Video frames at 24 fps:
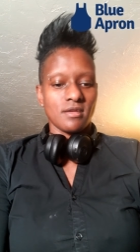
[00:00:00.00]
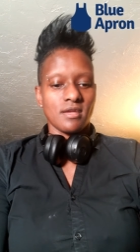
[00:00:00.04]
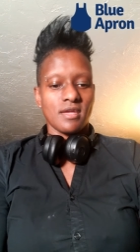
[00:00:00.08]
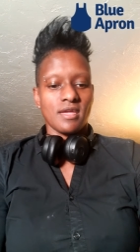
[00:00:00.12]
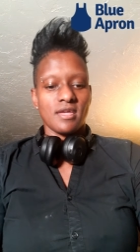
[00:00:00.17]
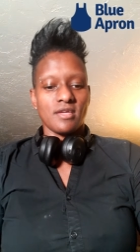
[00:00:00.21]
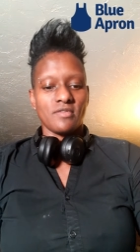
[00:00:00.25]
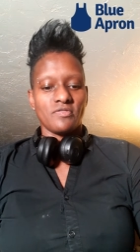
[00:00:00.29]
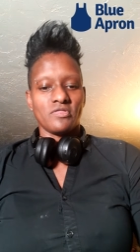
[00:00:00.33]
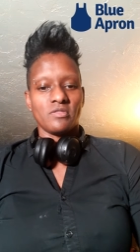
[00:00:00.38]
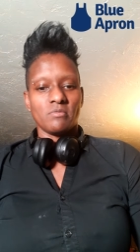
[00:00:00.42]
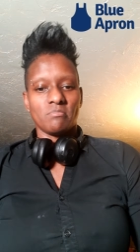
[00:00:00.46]

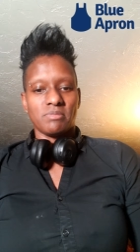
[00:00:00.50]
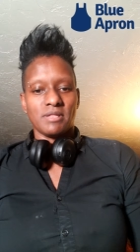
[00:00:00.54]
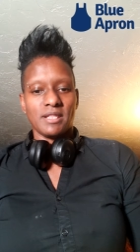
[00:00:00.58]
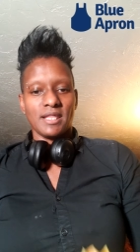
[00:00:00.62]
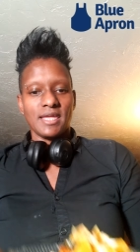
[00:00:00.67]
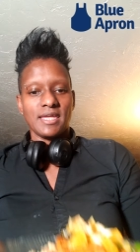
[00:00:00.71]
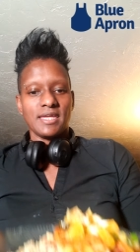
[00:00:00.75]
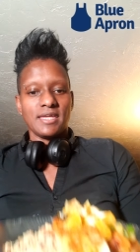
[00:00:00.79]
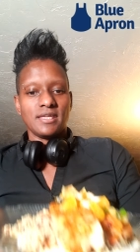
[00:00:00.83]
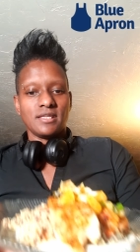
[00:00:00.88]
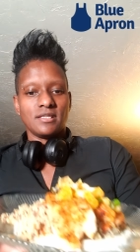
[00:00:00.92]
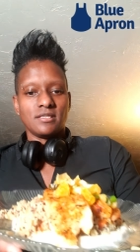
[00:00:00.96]
And the
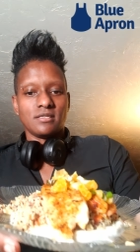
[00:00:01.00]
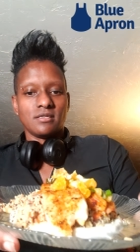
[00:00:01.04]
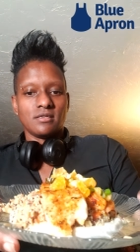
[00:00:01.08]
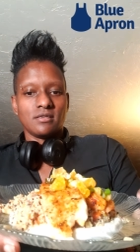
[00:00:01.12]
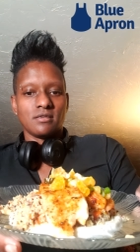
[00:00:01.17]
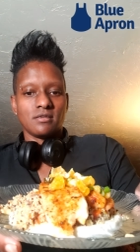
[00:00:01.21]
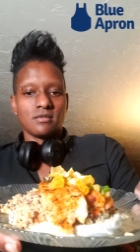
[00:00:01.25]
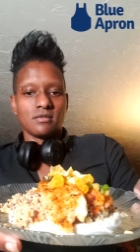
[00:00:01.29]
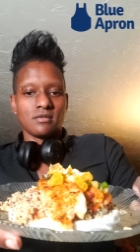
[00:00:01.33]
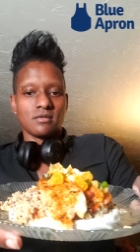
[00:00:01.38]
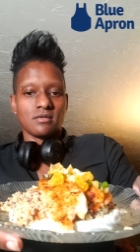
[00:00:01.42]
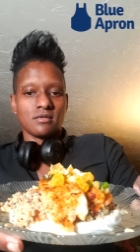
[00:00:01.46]
plate
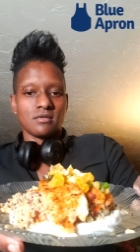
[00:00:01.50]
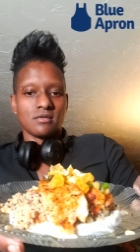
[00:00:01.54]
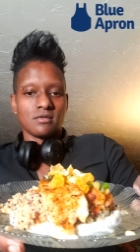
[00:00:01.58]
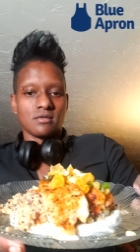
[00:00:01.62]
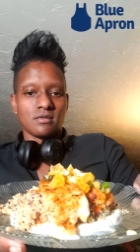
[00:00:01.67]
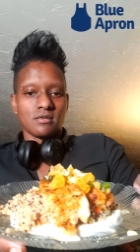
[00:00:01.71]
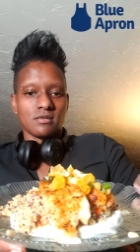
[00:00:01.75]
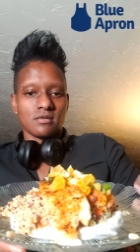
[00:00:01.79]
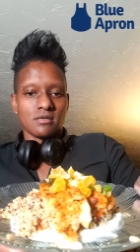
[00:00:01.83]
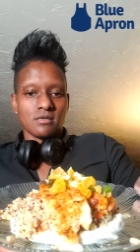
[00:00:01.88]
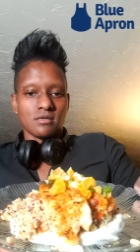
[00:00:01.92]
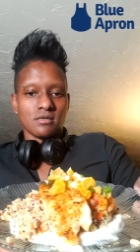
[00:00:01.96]

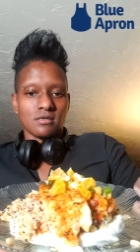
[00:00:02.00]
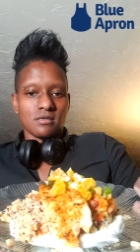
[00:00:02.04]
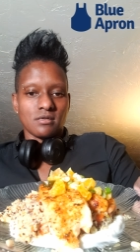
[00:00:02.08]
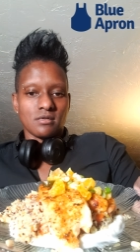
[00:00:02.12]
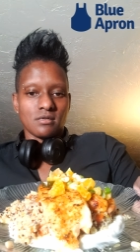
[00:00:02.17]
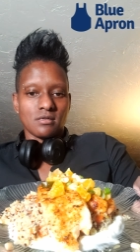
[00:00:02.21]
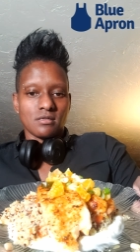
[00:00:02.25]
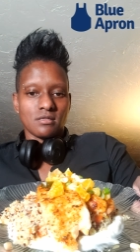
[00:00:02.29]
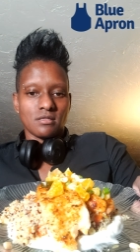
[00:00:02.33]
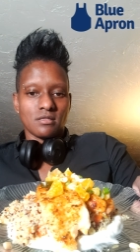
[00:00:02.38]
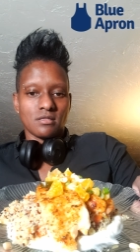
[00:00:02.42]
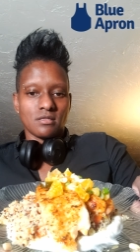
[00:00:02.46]

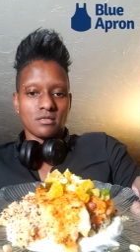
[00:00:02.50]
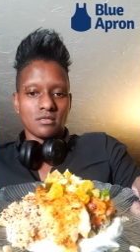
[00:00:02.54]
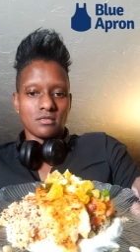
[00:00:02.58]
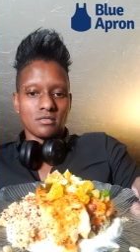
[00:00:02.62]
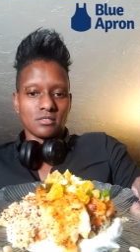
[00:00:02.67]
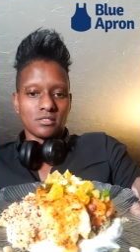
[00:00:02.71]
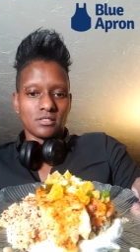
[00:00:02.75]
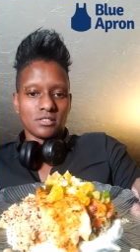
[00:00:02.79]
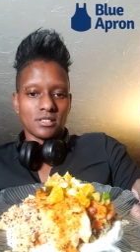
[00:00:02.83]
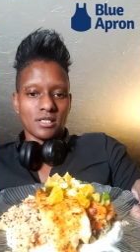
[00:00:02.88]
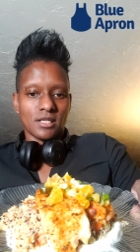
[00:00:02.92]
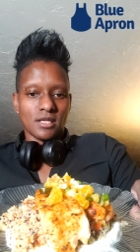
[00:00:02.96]

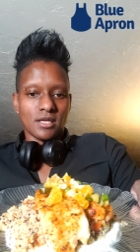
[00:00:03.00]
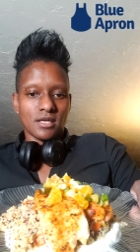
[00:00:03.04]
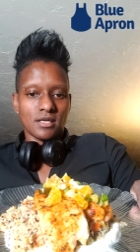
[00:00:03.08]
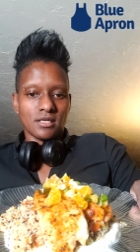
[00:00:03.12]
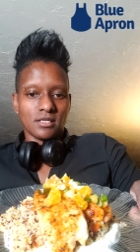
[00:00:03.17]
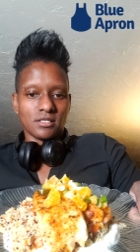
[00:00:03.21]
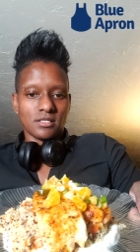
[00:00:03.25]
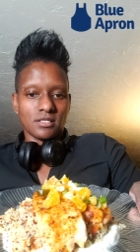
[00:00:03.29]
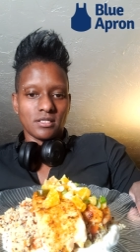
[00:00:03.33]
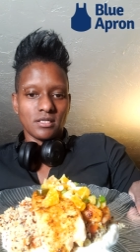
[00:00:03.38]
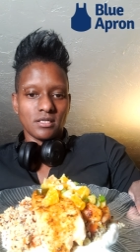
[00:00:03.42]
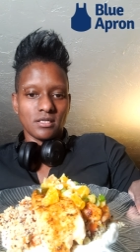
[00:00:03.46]
looks
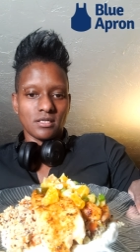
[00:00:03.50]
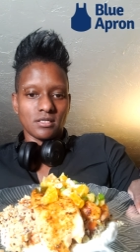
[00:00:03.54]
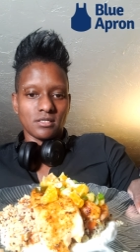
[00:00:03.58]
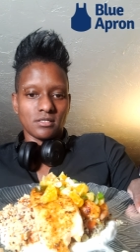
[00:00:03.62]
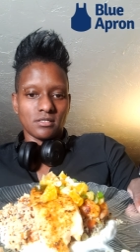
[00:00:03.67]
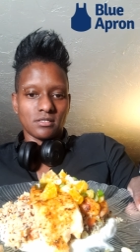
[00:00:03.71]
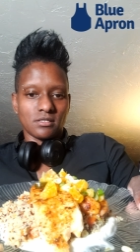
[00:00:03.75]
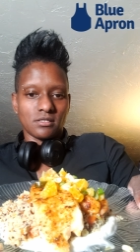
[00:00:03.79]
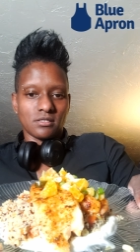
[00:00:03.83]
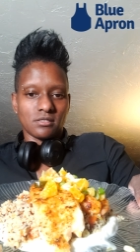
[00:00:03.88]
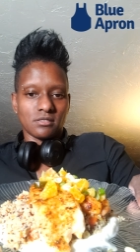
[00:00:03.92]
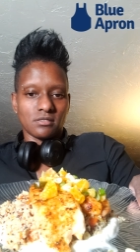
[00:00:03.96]
like this,